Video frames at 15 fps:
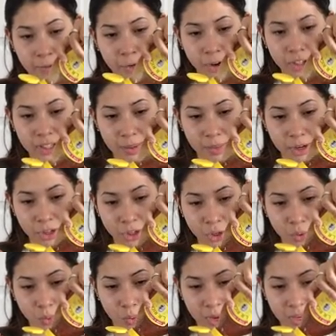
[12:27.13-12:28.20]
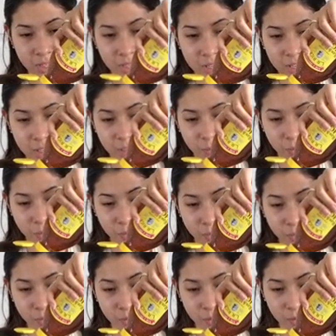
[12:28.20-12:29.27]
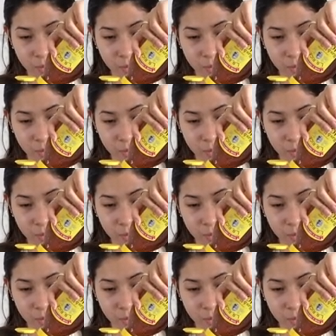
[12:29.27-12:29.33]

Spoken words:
First I'm gonna do 1 teaspoon